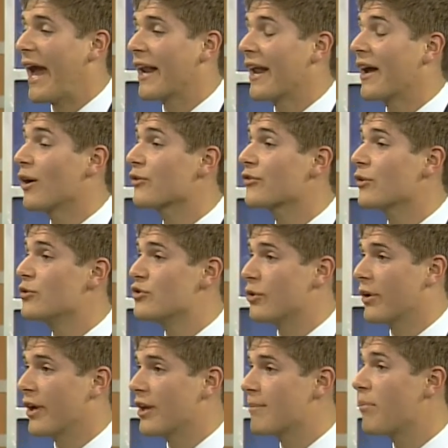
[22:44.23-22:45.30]
and I also
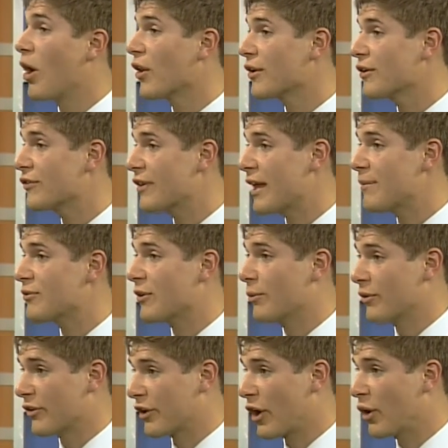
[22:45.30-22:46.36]
joined Poly Escapes and
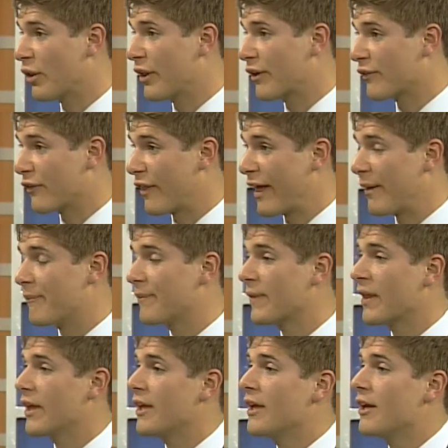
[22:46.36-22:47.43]
was a co-leader for them.
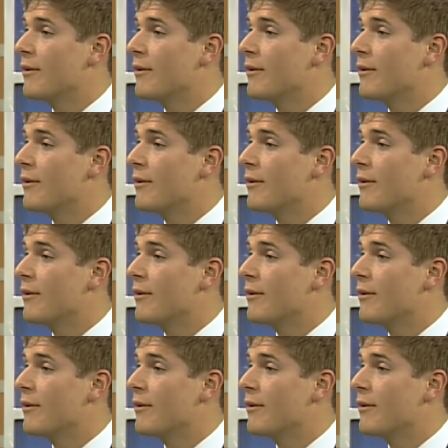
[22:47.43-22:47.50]
Okay.